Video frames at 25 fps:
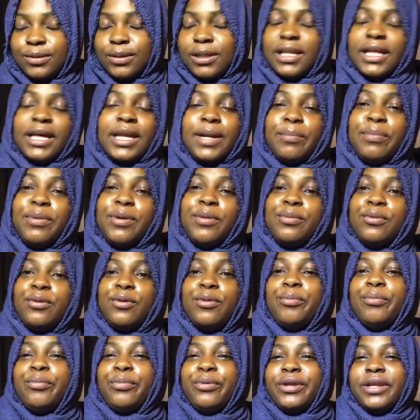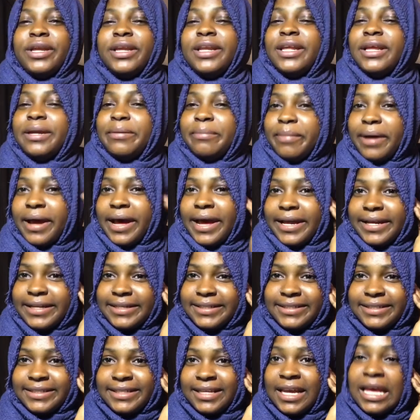a lot of people put in their
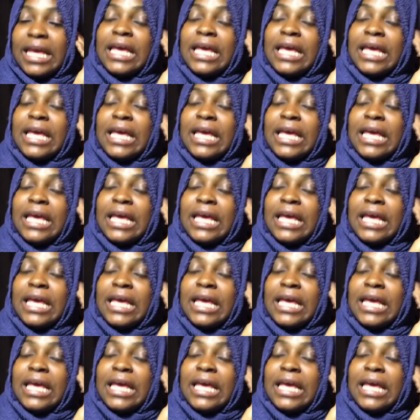mind,